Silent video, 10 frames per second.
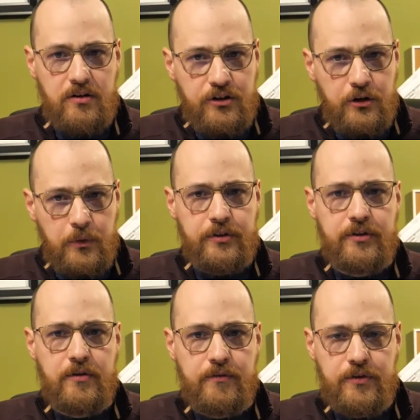deal with
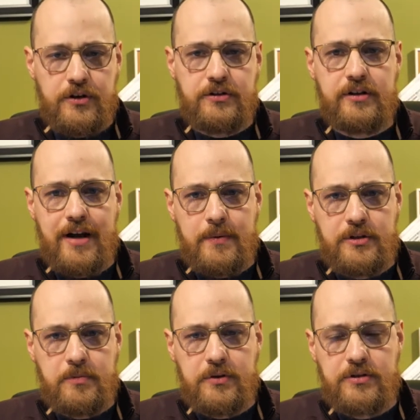the verse that I
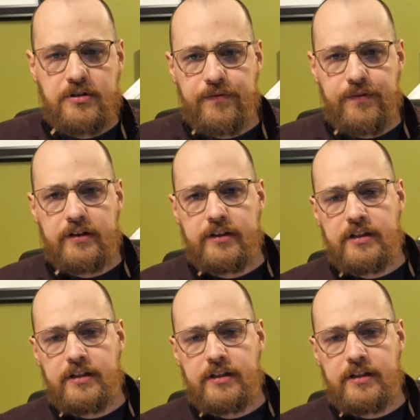was specifically